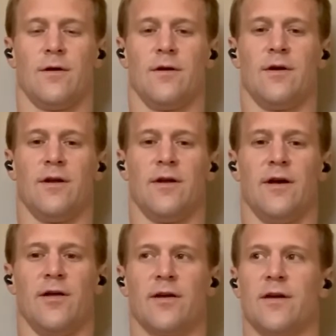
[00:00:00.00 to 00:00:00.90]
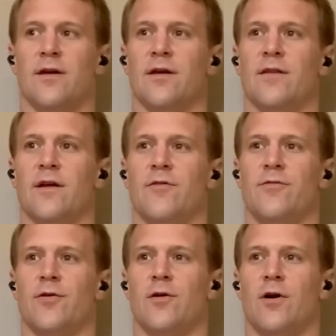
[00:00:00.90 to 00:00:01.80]
Inhaling in, let it
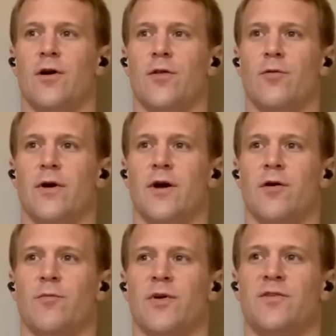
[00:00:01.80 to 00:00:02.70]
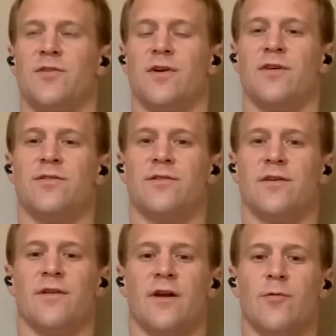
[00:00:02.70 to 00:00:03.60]
fill all the way up, but just
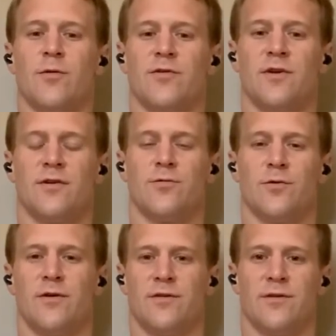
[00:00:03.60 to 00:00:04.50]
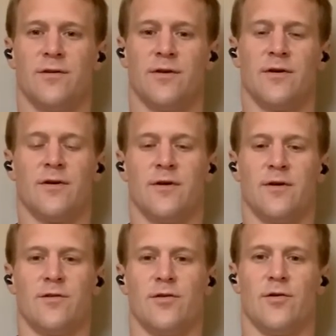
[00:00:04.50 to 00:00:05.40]
in that upper chest region.
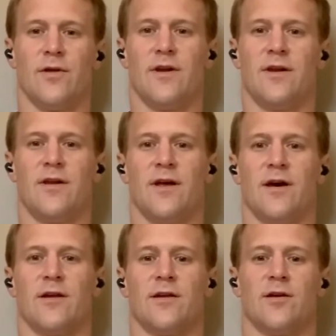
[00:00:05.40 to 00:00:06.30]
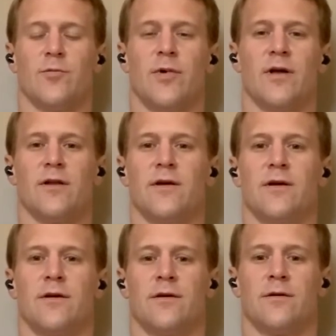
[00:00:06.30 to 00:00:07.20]
Don't let any down into your belly.
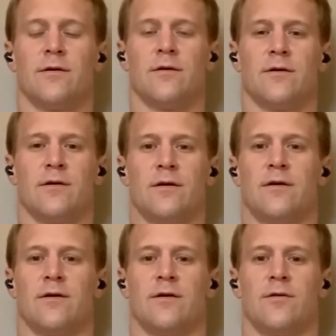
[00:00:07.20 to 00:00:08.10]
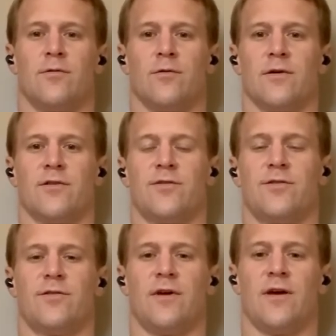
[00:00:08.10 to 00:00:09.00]
We're going to
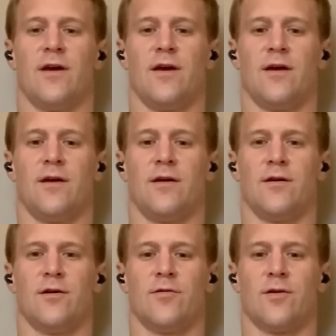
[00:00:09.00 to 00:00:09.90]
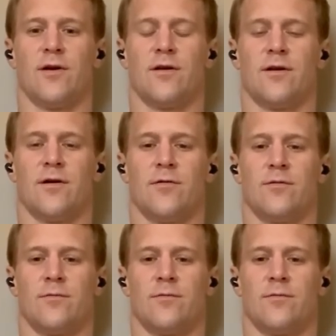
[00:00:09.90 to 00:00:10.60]
stay here right now.